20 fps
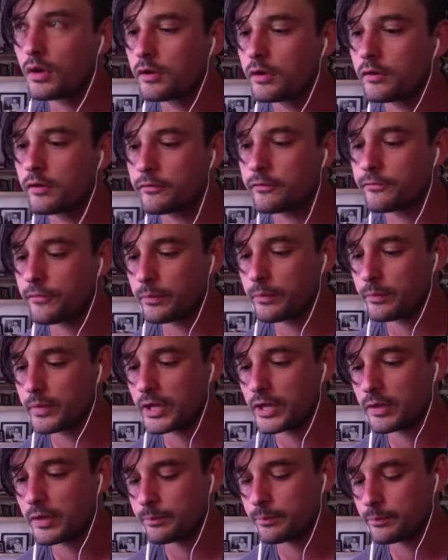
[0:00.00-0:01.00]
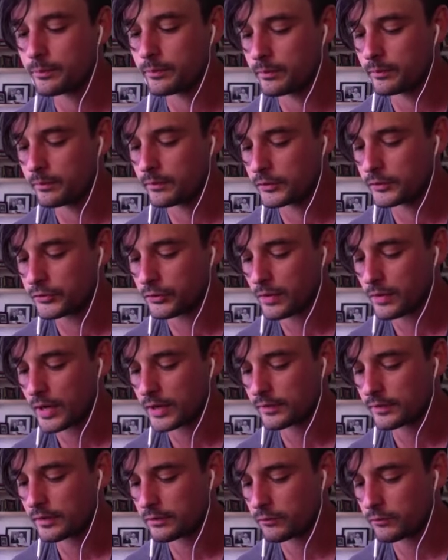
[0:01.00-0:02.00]
for me,
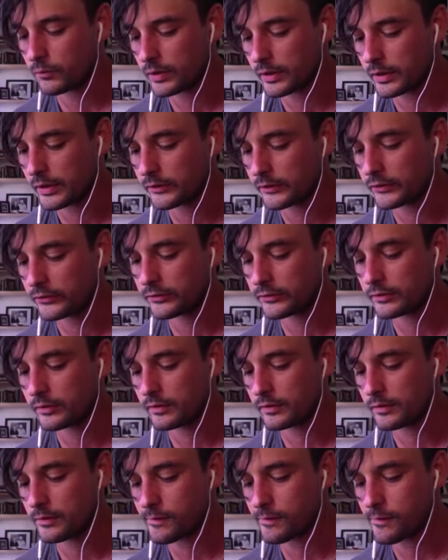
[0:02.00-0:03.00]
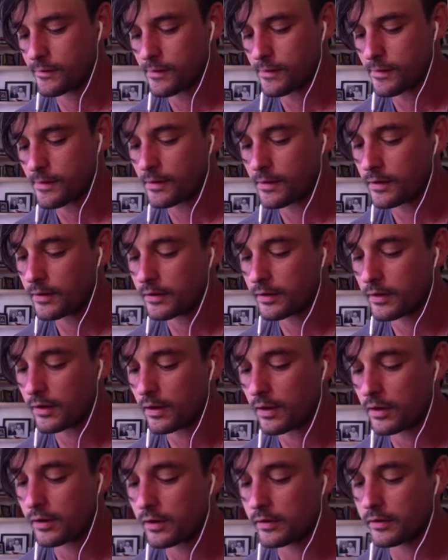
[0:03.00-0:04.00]
directing was, uh,
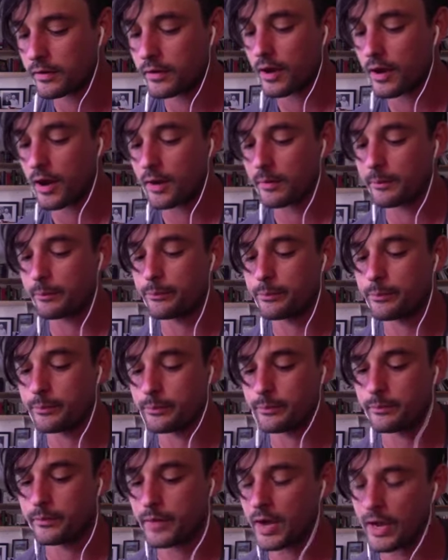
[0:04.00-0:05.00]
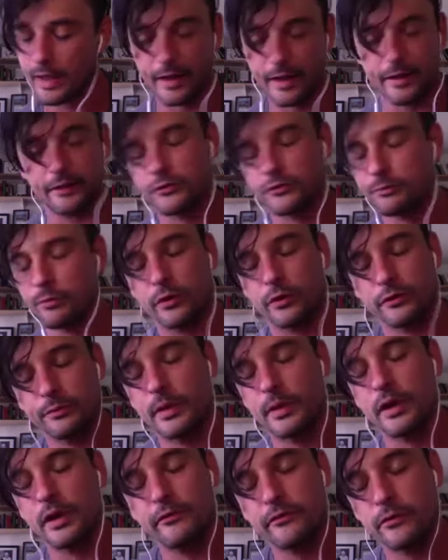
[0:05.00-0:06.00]
I'm I hate sports
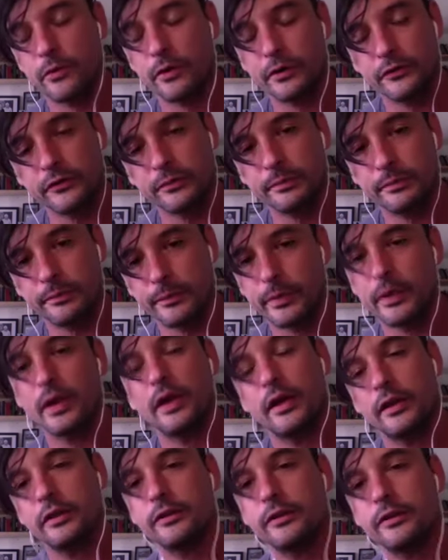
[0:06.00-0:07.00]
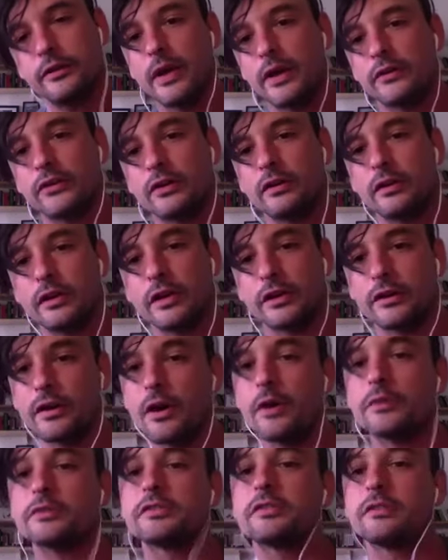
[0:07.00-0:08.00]
metaphors, but you're basically a
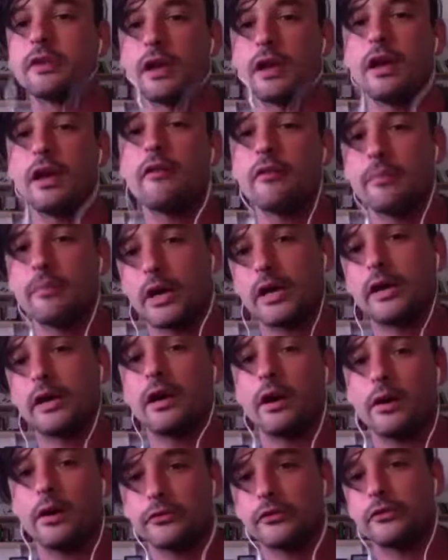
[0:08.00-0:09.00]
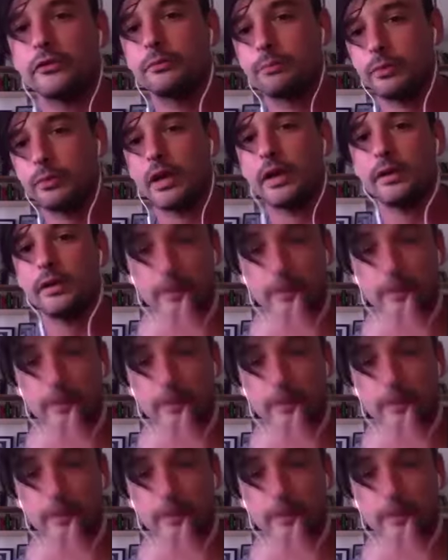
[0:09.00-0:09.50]
coach. Everybody else is playing the